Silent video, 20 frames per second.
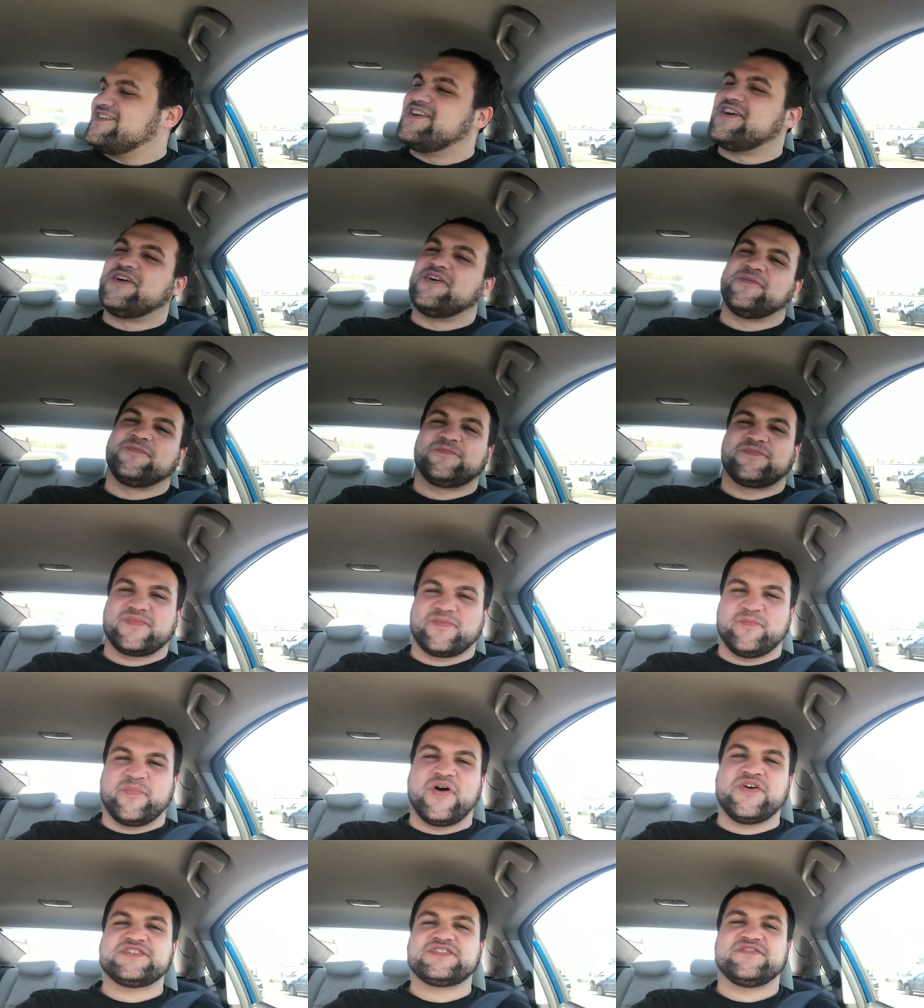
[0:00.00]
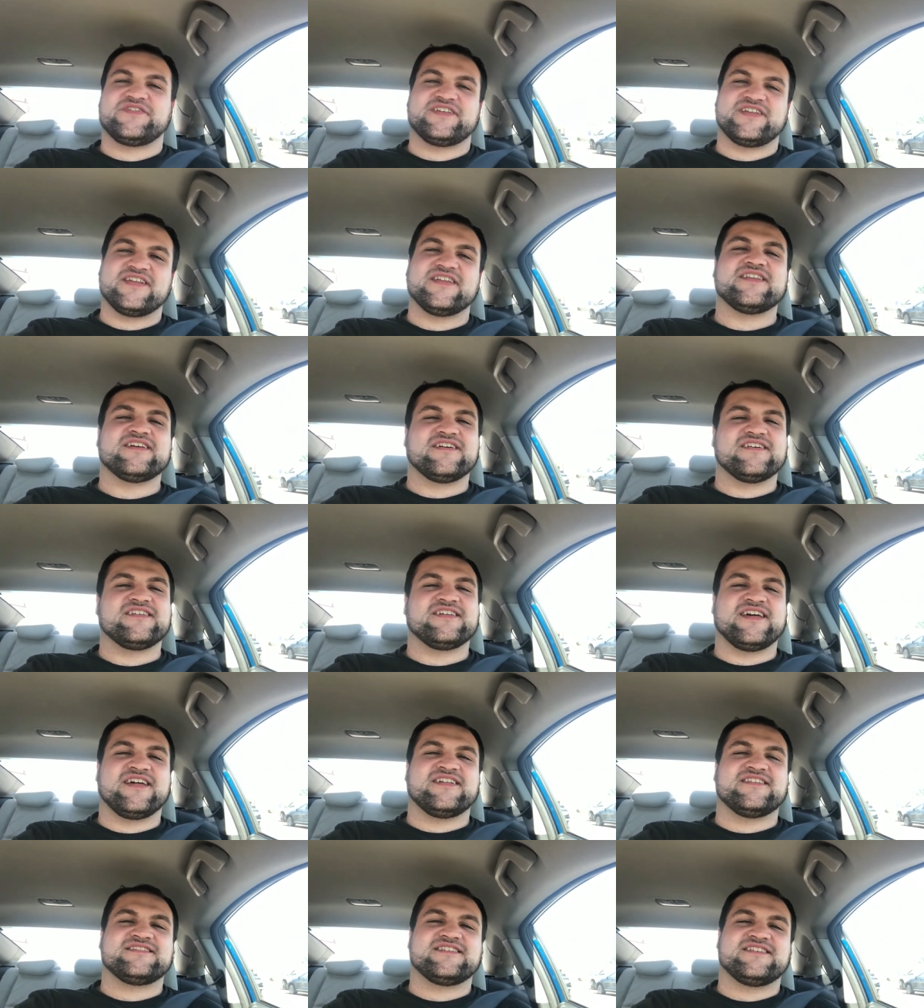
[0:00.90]
you know, most of it in there,
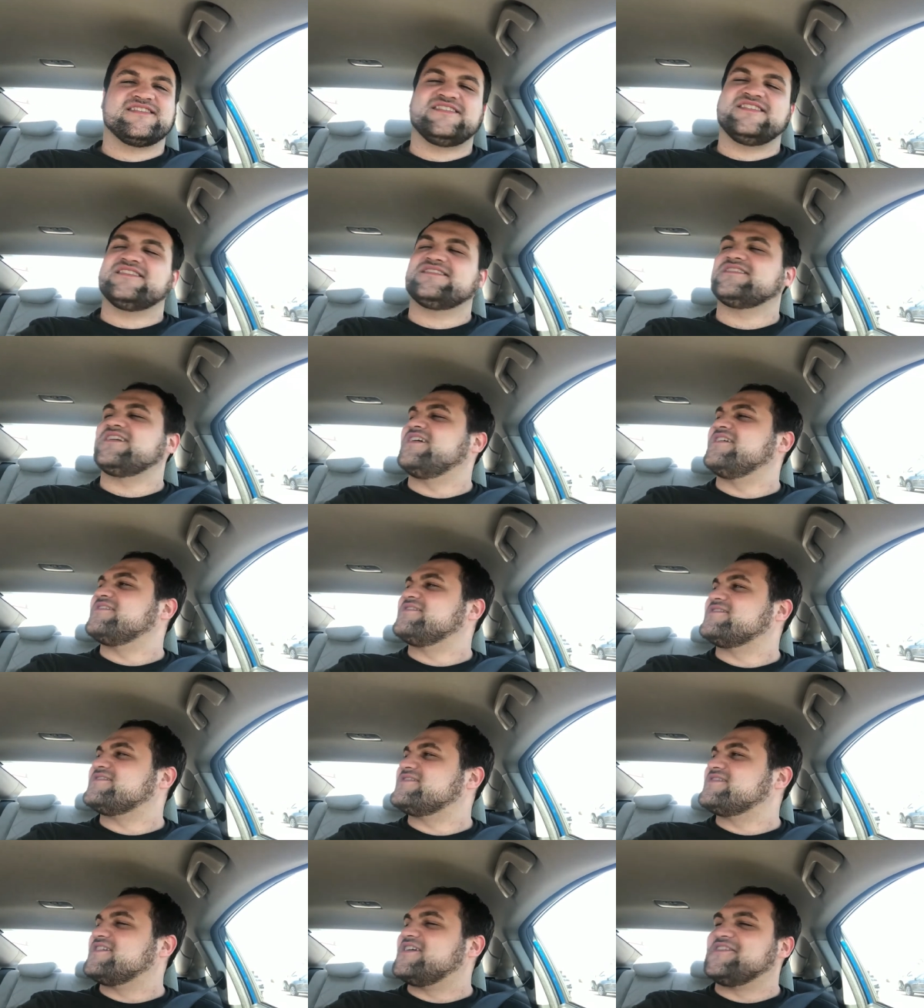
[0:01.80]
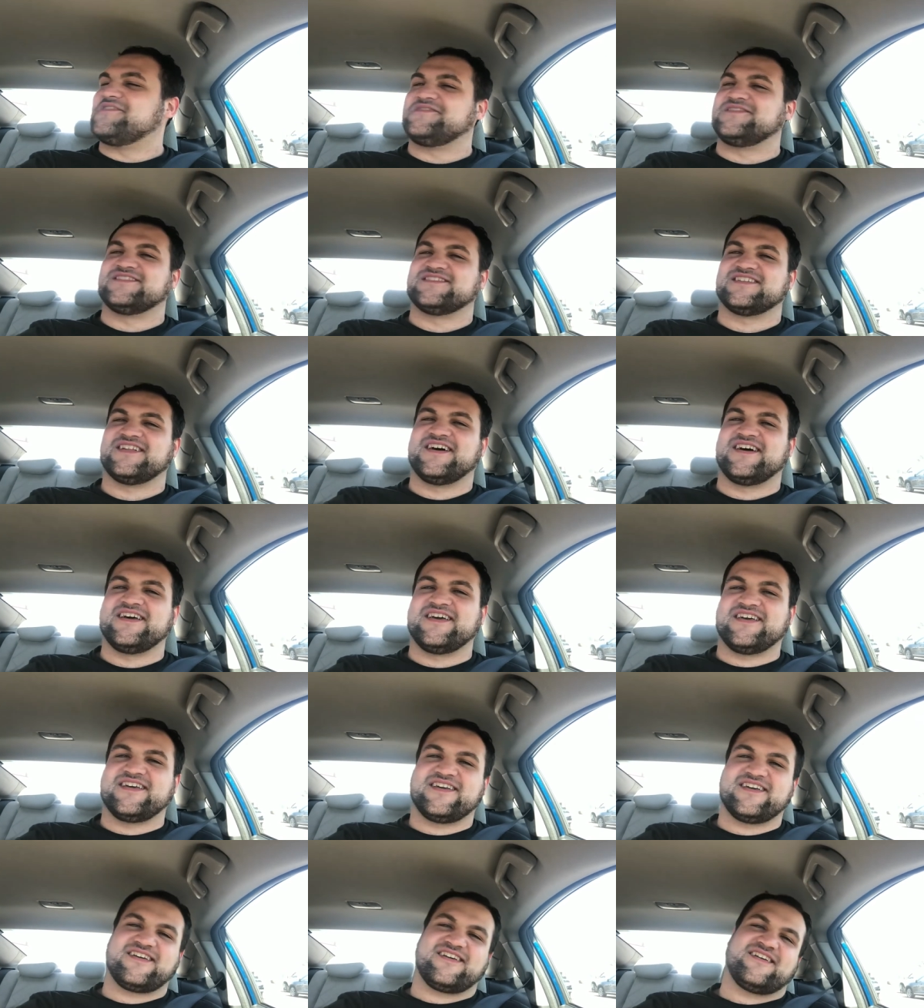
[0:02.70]
yeah, it's antiques. Other stuff is
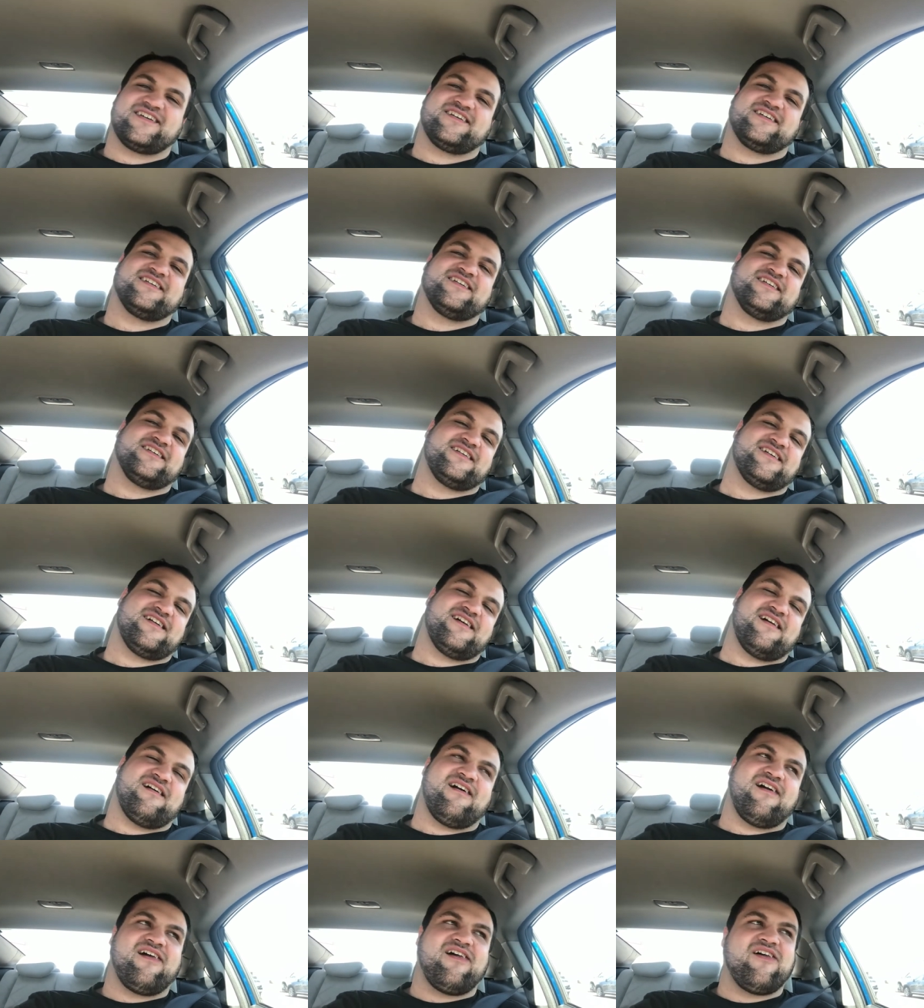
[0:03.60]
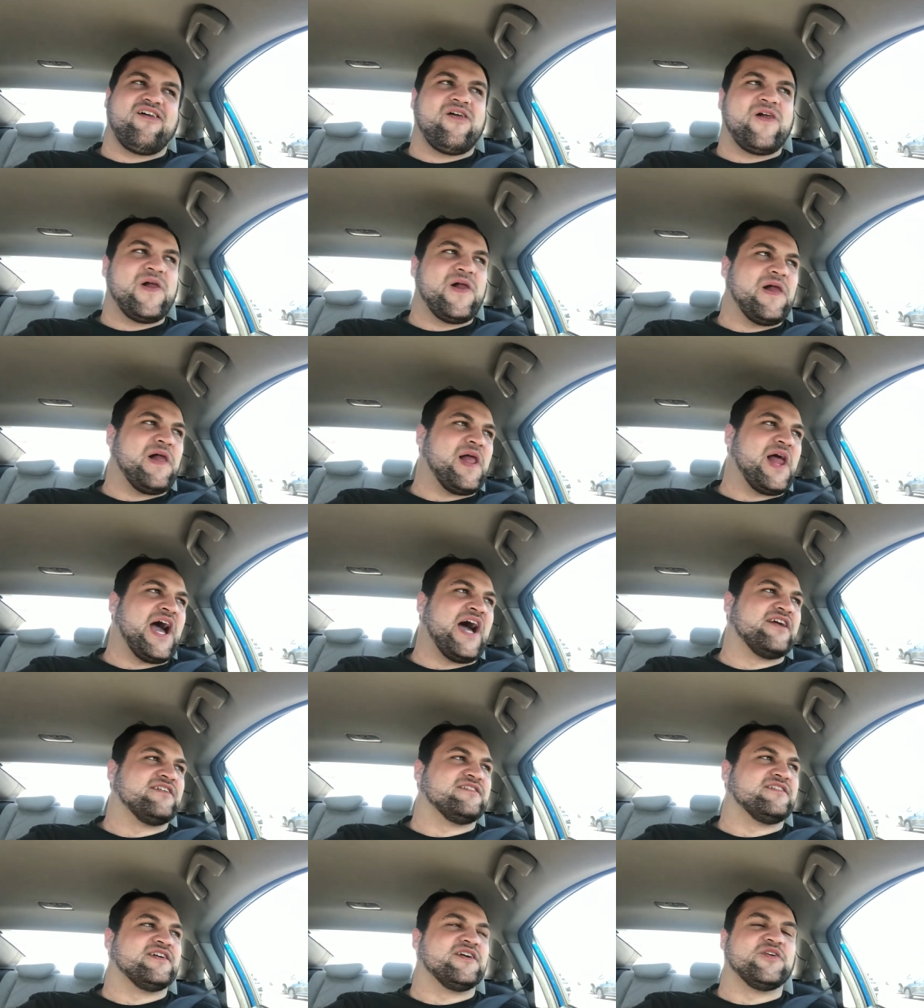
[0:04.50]
like,
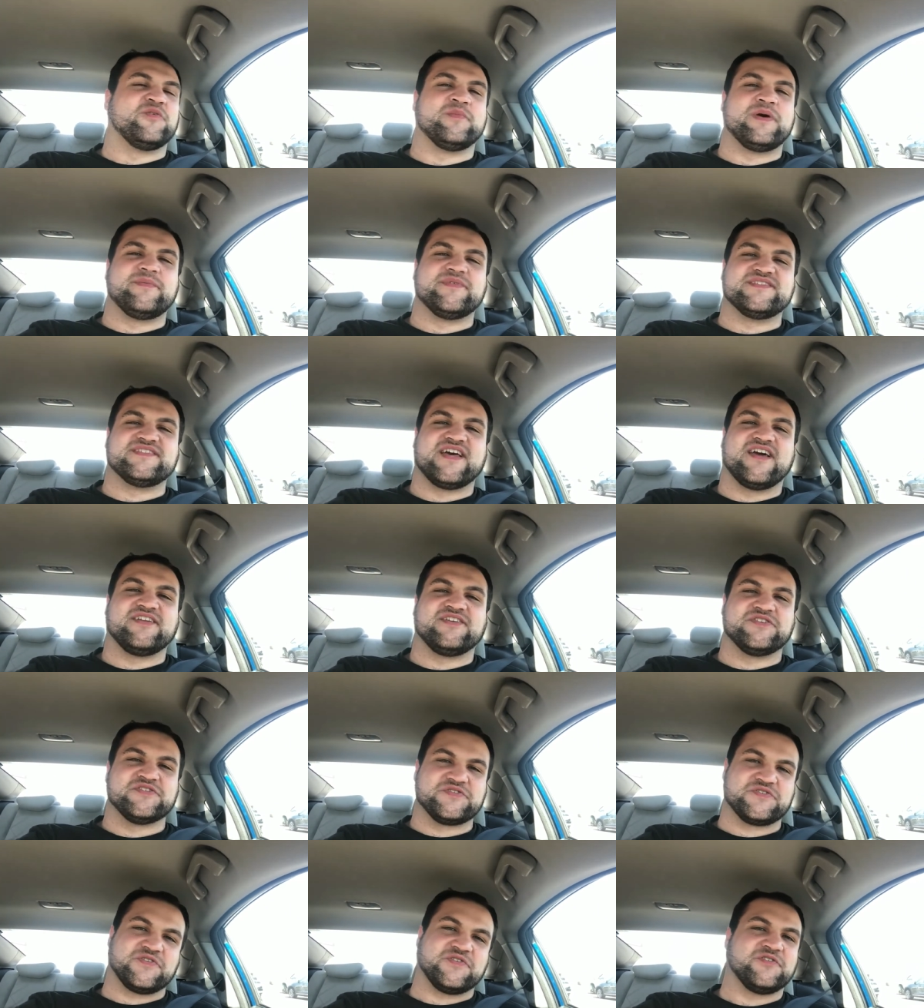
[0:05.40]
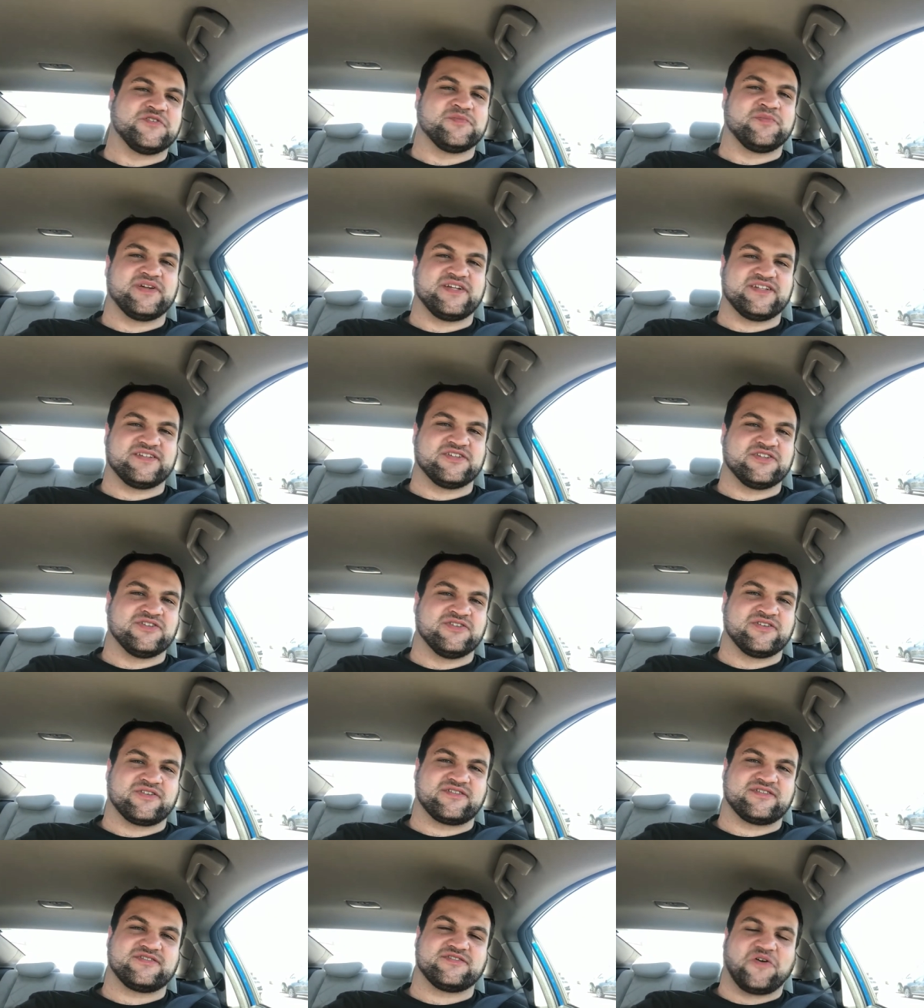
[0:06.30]
I don't know, maybe 10 years old, but it
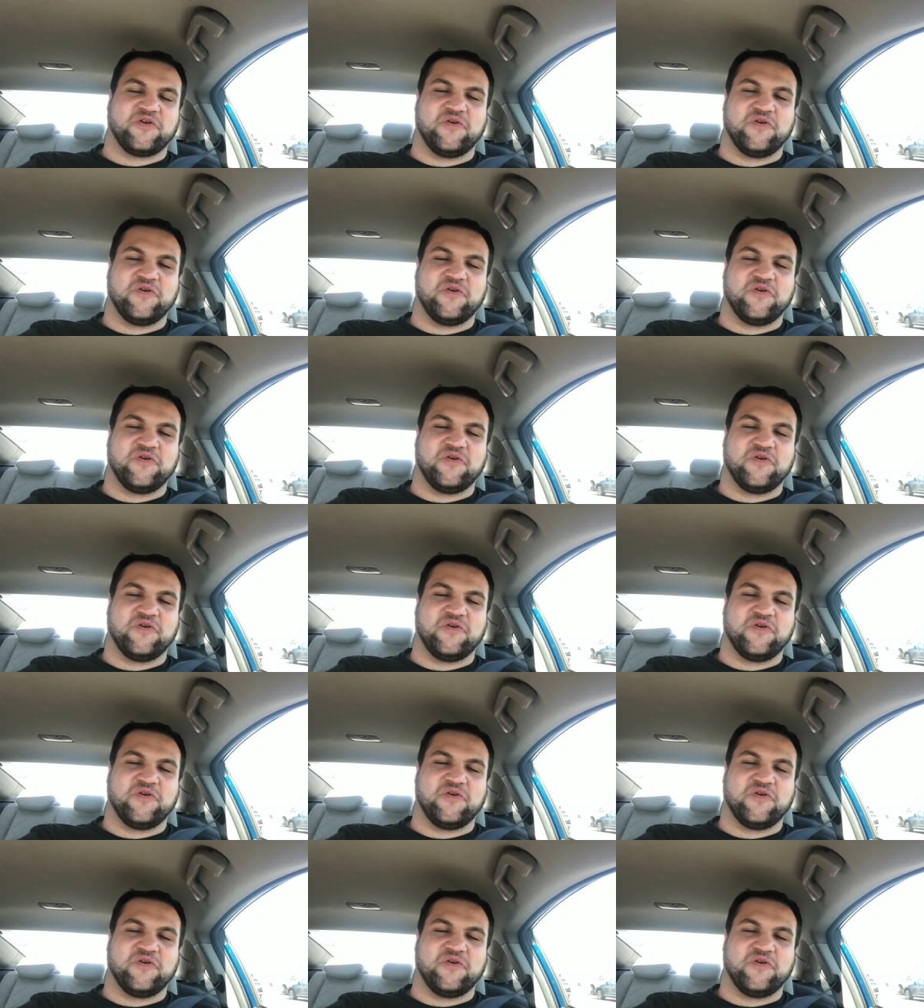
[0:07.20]
looks